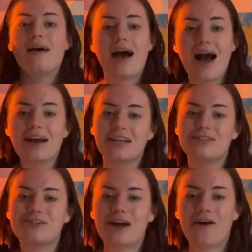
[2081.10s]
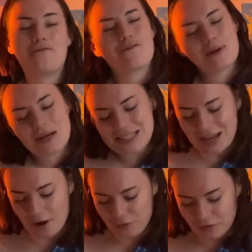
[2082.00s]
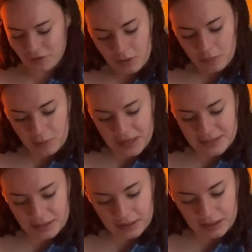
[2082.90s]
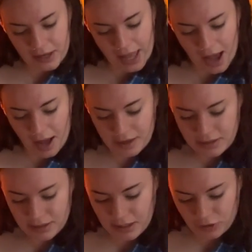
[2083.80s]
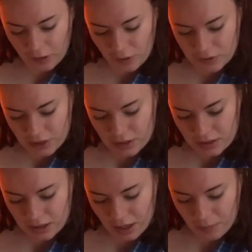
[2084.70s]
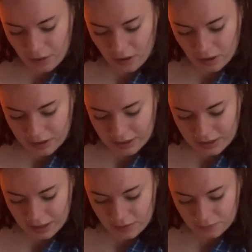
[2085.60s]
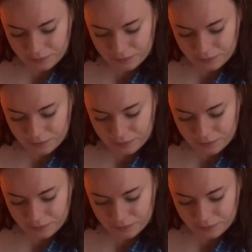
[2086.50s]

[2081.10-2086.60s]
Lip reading: I'm gonna do that for myself. But basically I had these roses that I bought on that date